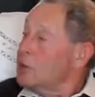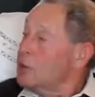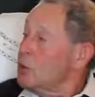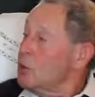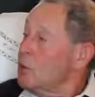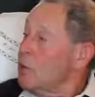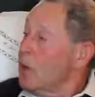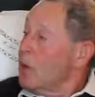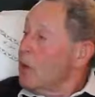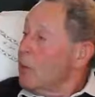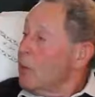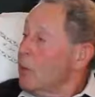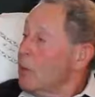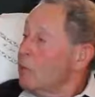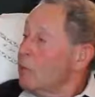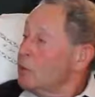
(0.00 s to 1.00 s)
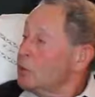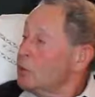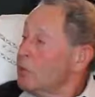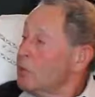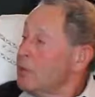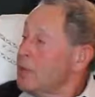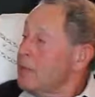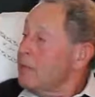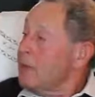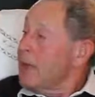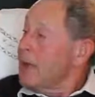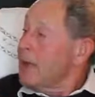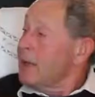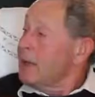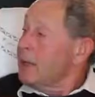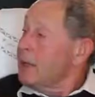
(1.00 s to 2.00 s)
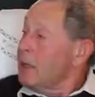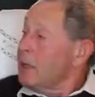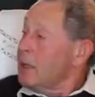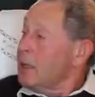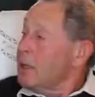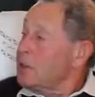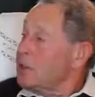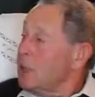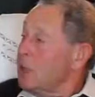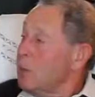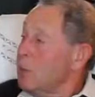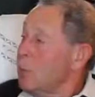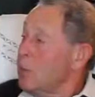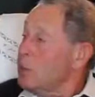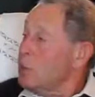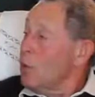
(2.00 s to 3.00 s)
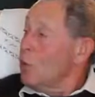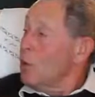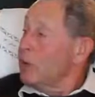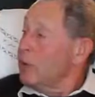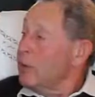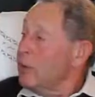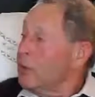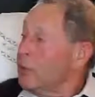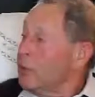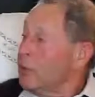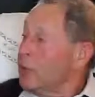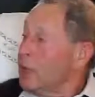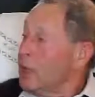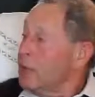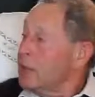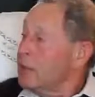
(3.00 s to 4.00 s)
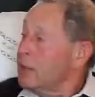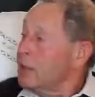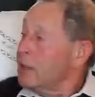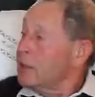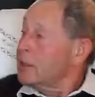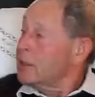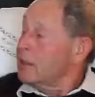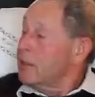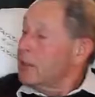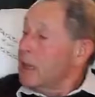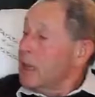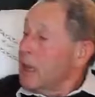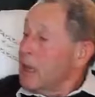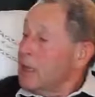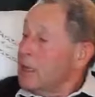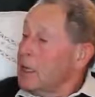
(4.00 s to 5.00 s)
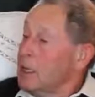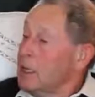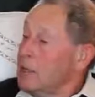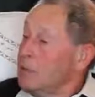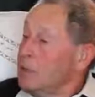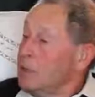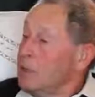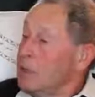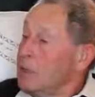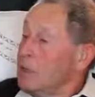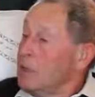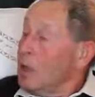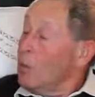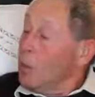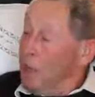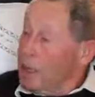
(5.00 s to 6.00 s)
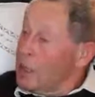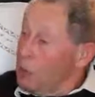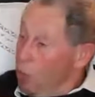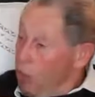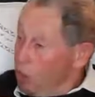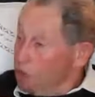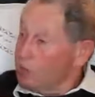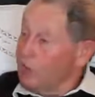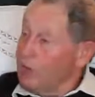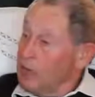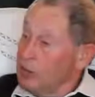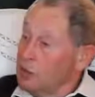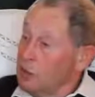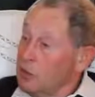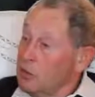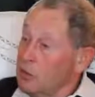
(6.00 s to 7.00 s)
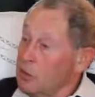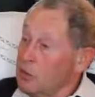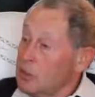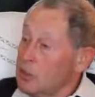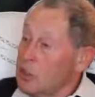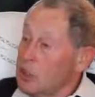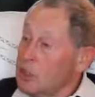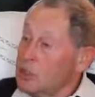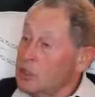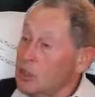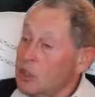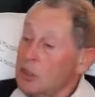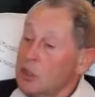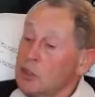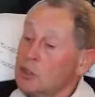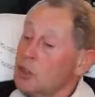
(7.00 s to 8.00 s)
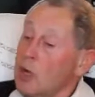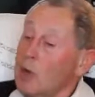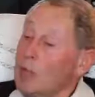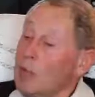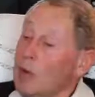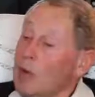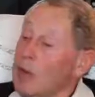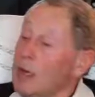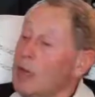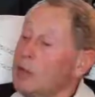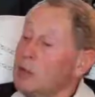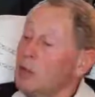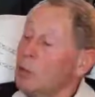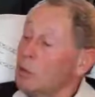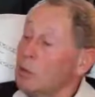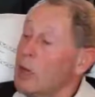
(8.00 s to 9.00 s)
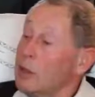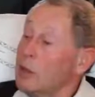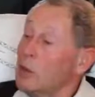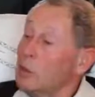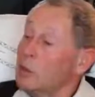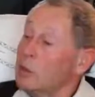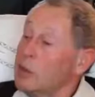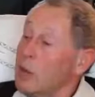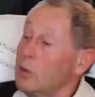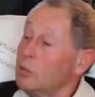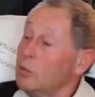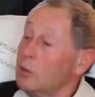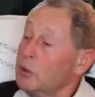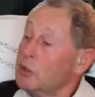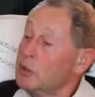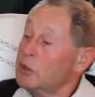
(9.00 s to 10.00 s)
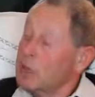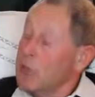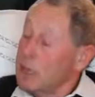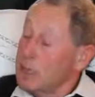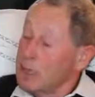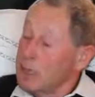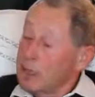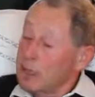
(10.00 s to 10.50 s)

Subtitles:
said to him, "Well, it must have been bad." He said, "We don't want another one like that." And he was eventually 30 years in the job, and I don't doubt what he said.